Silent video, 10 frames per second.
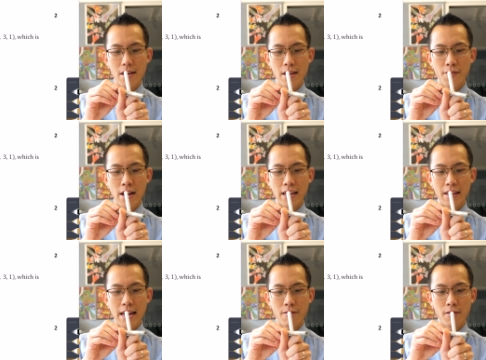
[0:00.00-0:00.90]
if I
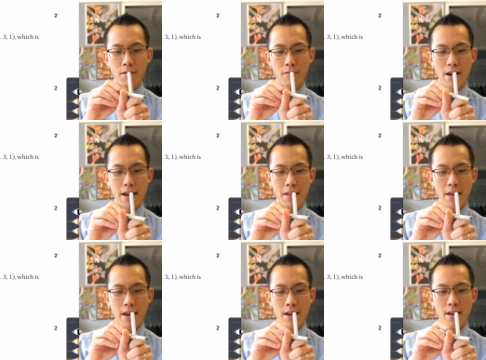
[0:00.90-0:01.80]
get that one right
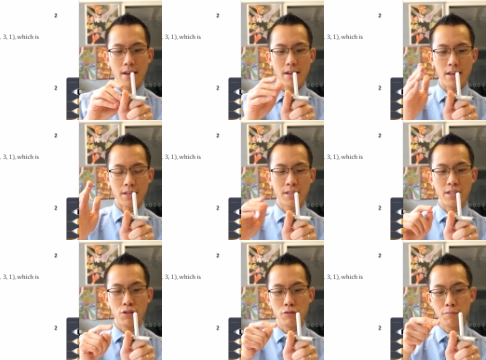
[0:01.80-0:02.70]
there, it's
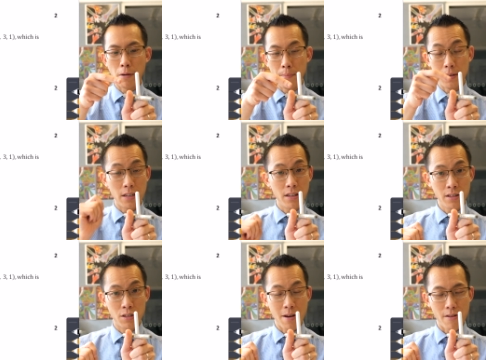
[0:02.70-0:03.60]
still
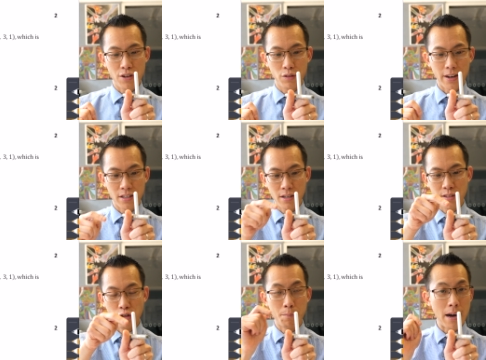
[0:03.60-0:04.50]
perpendicular to my original vector,
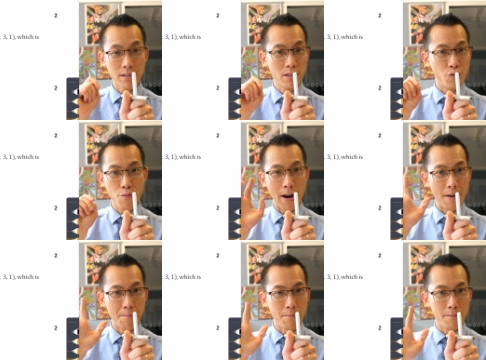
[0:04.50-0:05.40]
still passes through
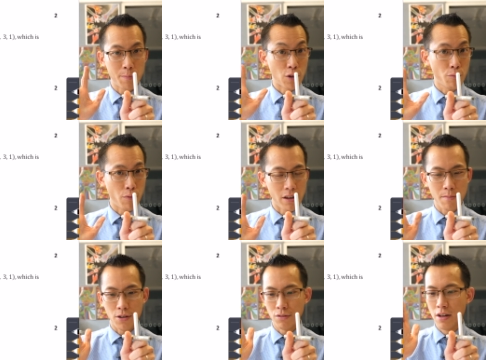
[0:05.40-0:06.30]
my special point in the
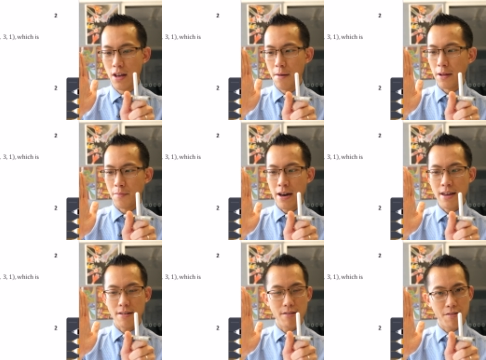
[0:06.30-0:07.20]
middle. But if
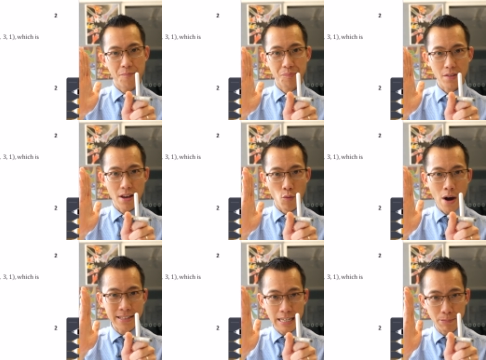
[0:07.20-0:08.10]
my
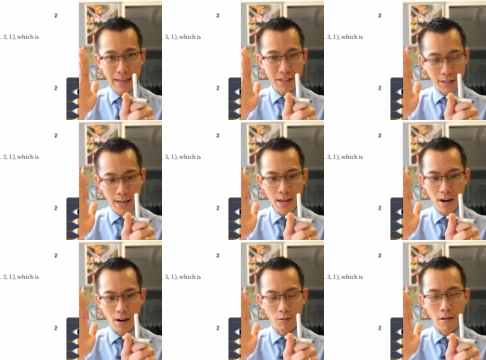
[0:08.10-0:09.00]
YZ plane is
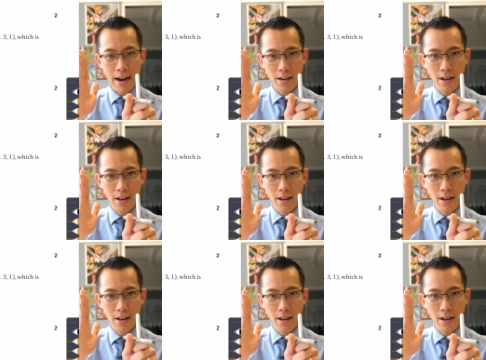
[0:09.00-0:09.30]
here, right?